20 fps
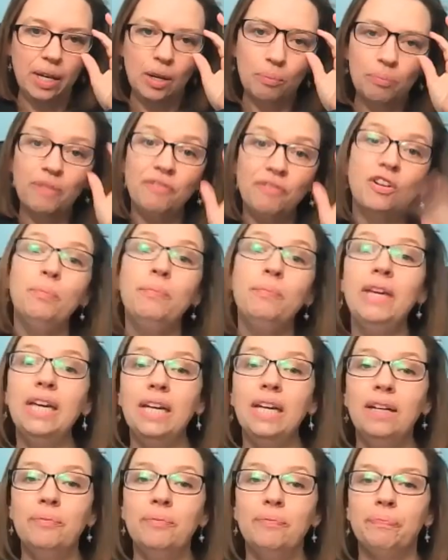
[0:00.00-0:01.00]
But for
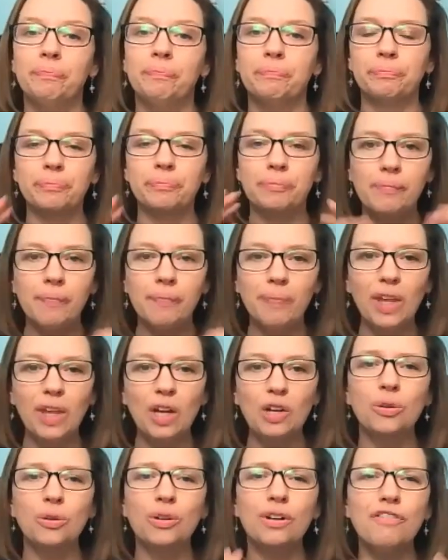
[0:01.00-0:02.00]
me,
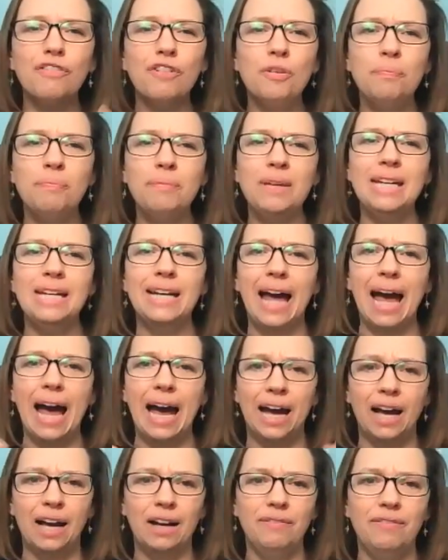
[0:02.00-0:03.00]
in order for me to
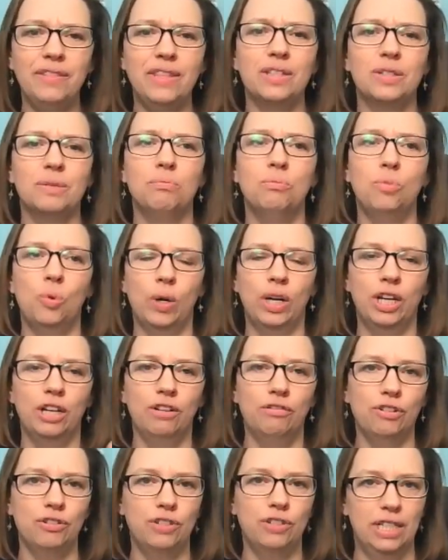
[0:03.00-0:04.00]
have this morning
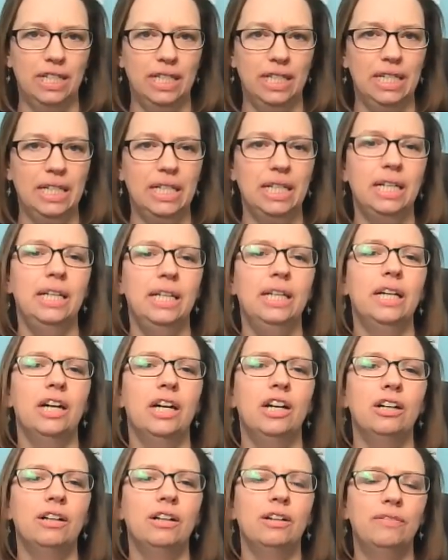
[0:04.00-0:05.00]
routine
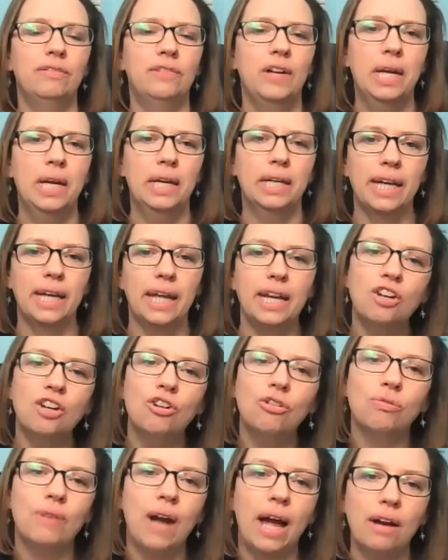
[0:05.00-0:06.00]
of getting
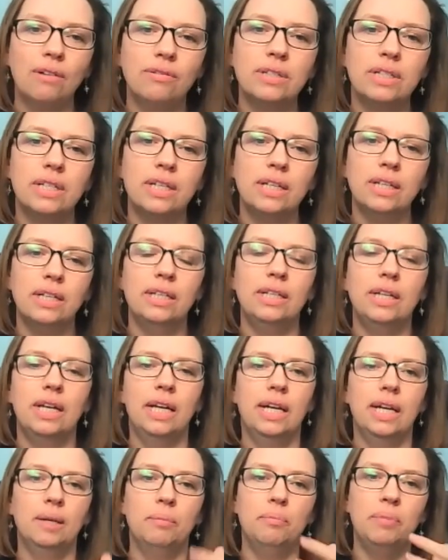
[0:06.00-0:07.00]
grounded
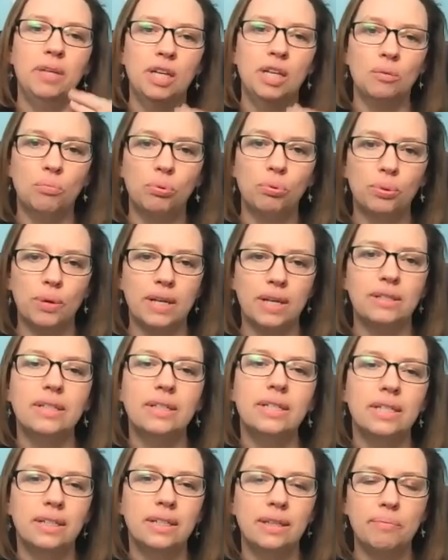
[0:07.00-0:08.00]
and being
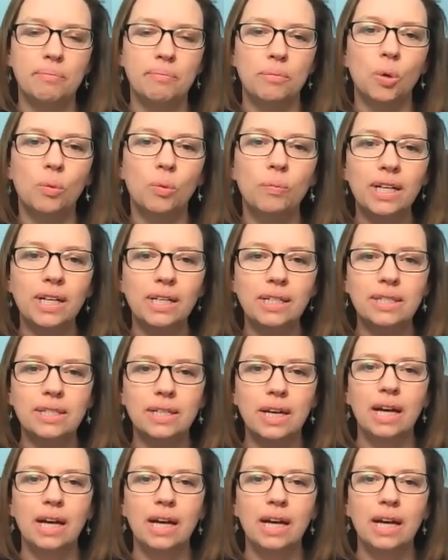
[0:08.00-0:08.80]
present in the moment,